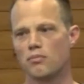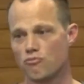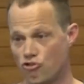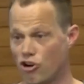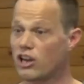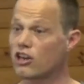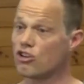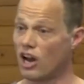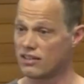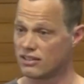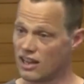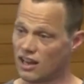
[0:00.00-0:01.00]

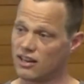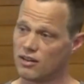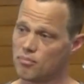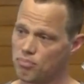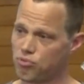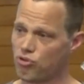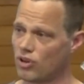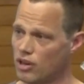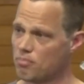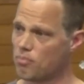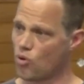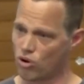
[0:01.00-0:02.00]
recognizing that
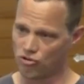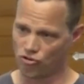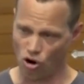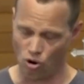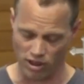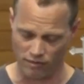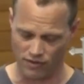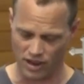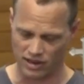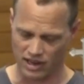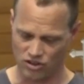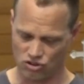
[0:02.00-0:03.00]
important role, that
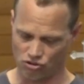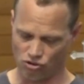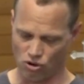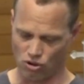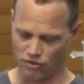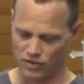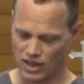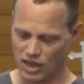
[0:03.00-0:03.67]
foundational role